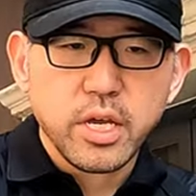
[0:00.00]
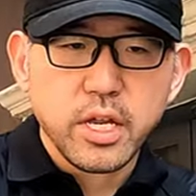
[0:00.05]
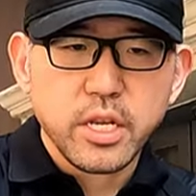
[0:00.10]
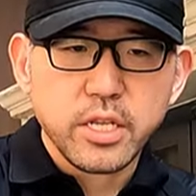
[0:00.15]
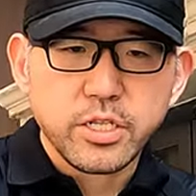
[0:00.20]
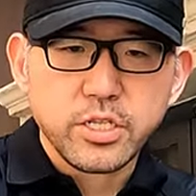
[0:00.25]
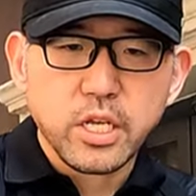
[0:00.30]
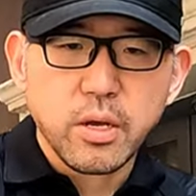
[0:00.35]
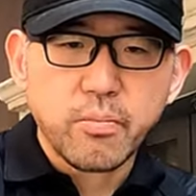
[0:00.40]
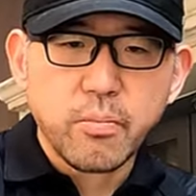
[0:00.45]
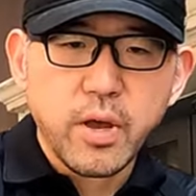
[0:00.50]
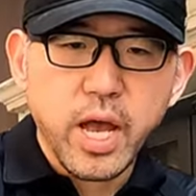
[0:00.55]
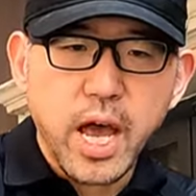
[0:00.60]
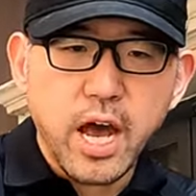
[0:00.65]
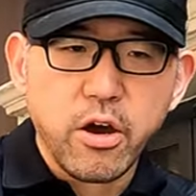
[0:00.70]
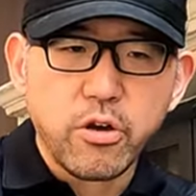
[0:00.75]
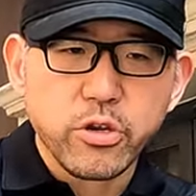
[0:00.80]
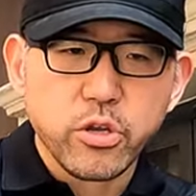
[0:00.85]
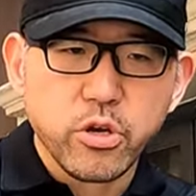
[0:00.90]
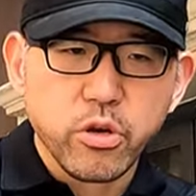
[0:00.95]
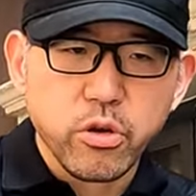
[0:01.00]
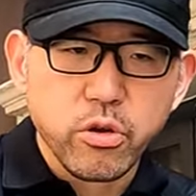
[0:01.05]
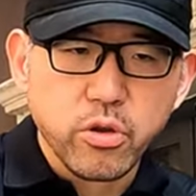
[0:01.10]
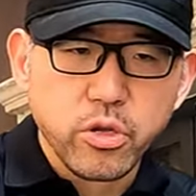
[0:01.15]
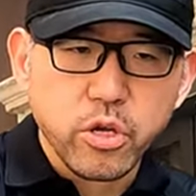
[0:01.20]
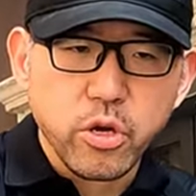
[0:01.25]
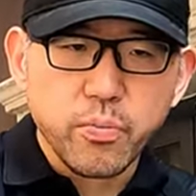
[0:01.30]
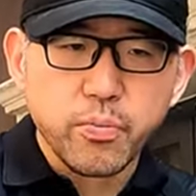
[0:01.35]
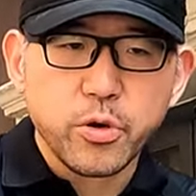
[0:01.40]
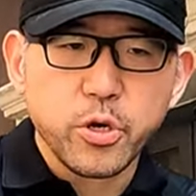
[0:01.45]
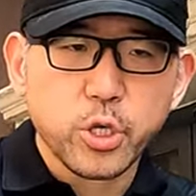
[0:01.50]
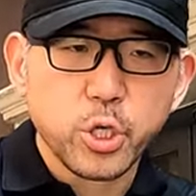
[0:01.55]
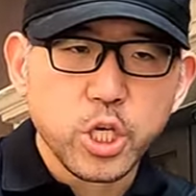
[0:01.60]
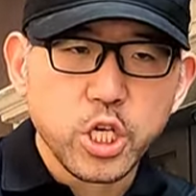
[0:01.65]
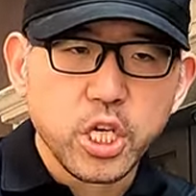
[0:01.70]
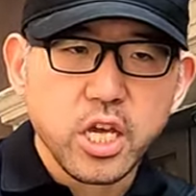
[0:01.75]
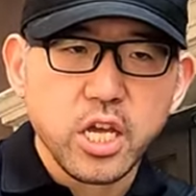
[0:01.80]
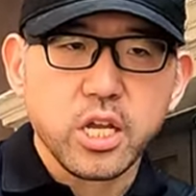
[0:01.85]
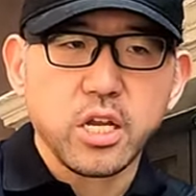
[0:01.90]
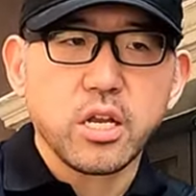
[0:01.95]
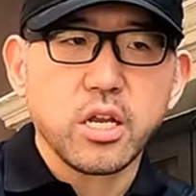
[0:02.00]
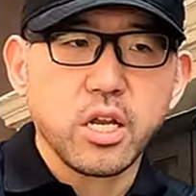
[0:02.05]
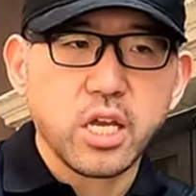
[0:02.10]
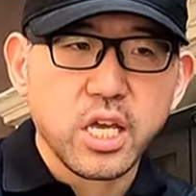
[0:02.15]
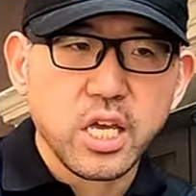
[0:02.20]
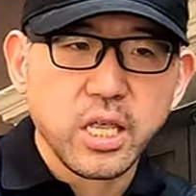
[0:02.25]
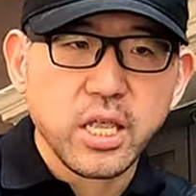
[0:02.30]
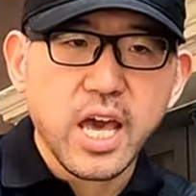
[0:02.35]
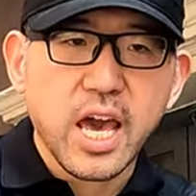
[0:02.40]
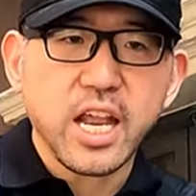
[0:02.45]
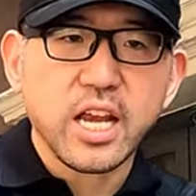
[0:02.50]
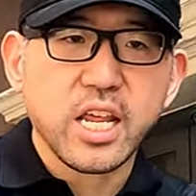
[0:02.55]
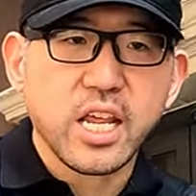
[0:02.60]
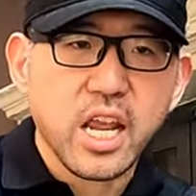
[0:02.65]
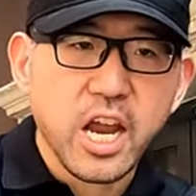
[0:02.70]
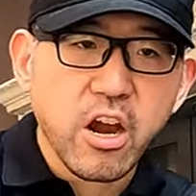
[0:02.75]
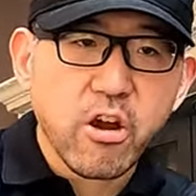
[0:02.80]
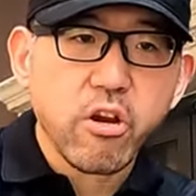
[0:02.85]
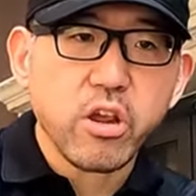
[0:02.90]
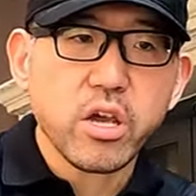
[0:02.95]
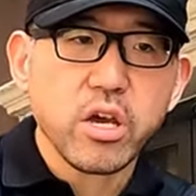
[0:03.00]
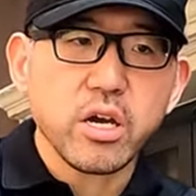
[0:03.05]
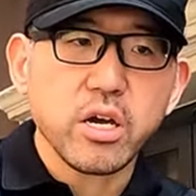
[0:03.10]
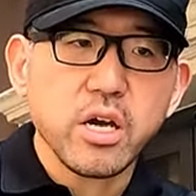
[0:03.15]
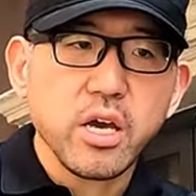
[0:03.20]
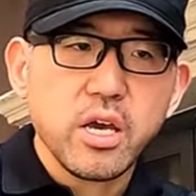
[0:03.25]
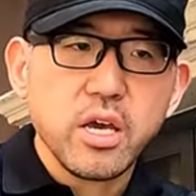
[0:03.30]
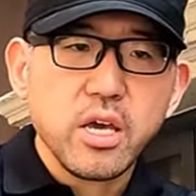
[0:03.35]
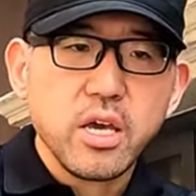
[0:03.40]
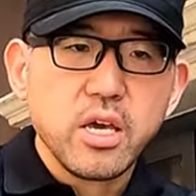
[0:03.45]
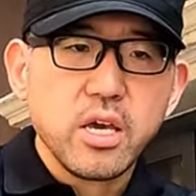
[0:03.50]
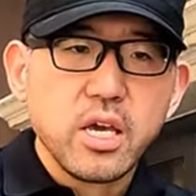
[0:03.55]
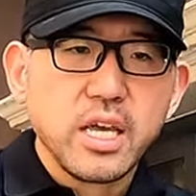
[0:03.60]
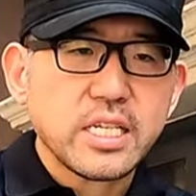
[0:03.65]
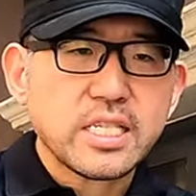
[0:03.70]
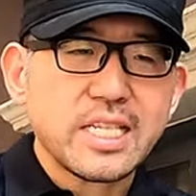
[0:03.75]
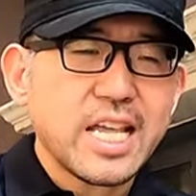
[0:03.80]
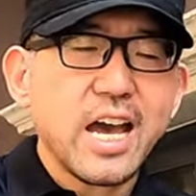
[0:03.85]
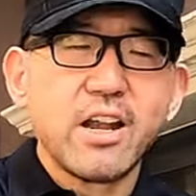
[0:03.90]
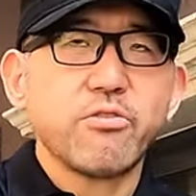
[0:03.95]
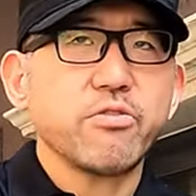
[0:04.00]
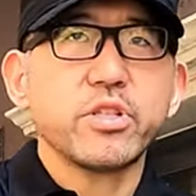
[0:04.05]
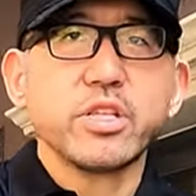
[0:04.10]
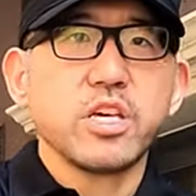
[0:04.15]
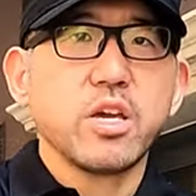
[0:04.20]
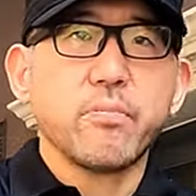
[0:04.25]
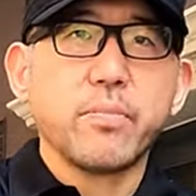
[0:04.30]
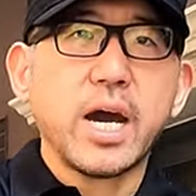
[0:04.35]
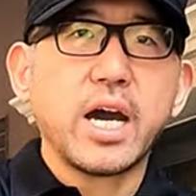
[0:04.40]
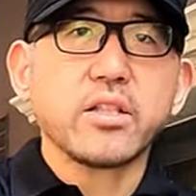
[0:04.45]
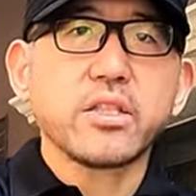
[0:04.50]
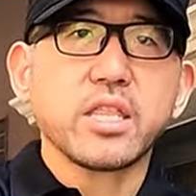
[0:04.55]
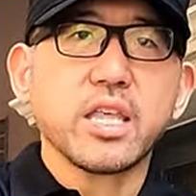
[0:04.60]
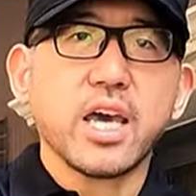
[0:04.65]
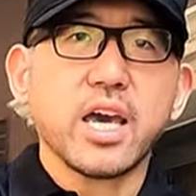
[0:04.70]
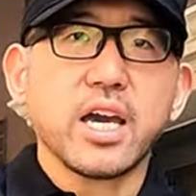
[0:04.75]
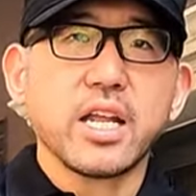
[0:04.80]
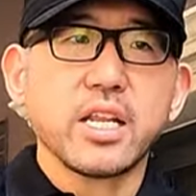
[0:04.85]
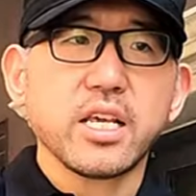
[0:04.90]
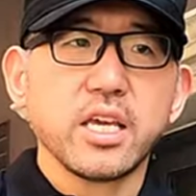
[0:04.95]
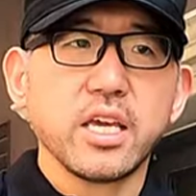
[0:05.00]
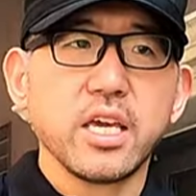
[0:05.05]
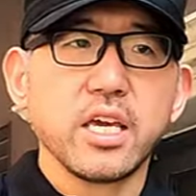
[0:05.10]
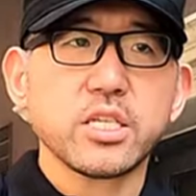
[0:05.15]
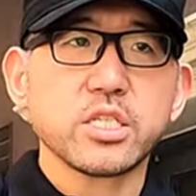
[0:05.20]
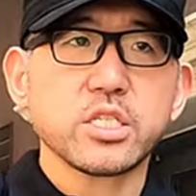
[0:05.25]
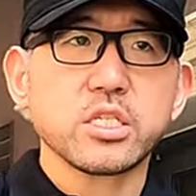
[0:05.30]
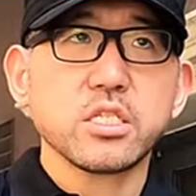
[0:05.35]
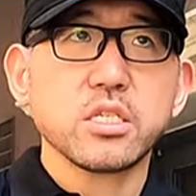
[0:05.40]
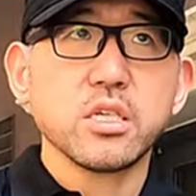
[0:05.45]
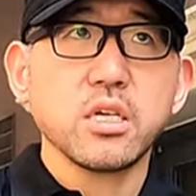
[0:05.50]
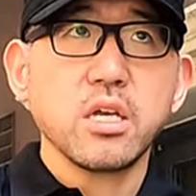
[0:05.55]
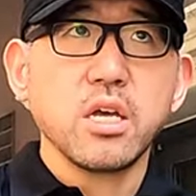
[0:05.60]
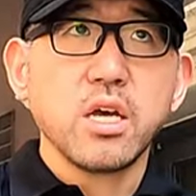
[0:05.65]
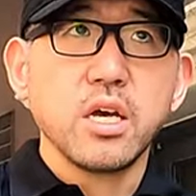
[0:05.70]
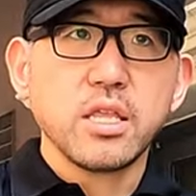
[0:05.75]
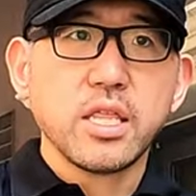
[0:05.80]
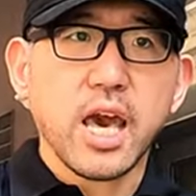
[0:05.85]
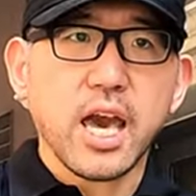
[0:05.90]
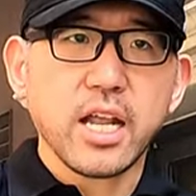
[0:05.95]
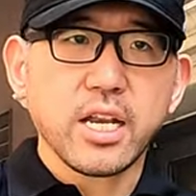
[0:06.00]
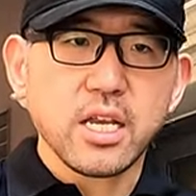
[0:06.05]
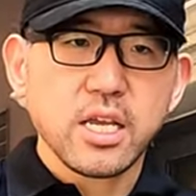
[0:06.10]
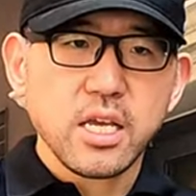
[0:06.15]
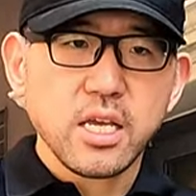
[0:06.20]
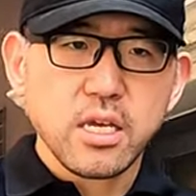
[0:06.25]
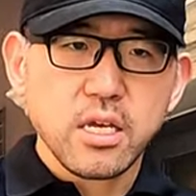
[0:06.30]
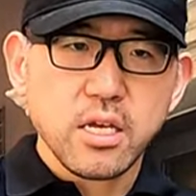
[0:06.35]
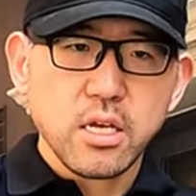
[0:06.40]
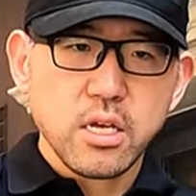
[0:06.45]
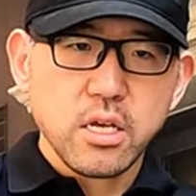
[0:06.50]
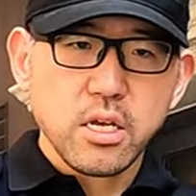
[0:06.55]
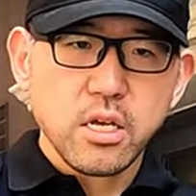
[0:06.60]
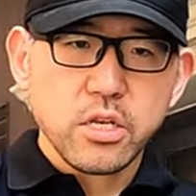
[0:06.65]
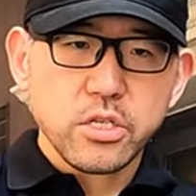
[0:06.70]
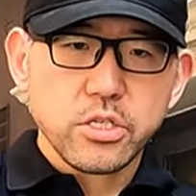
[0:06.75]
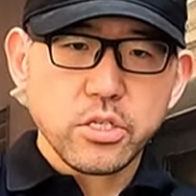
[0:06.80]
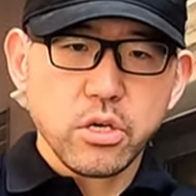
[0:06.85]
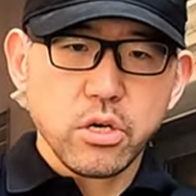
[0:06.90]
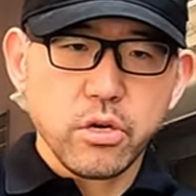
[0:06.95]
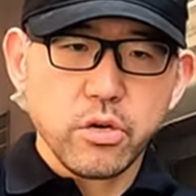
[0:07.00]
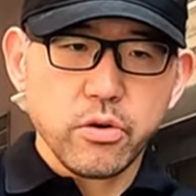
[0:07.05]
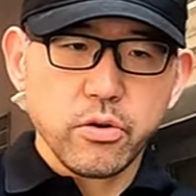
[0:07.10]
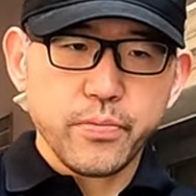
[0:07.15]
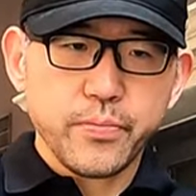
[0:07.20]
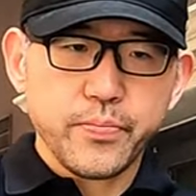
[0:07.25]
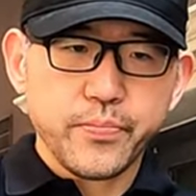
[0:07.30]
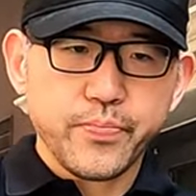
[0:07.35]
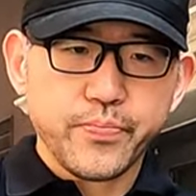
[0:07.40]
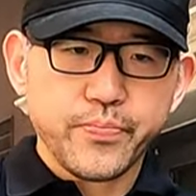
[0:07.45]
and somehow you're you're pushing it in that area. It's not really about that. It's that so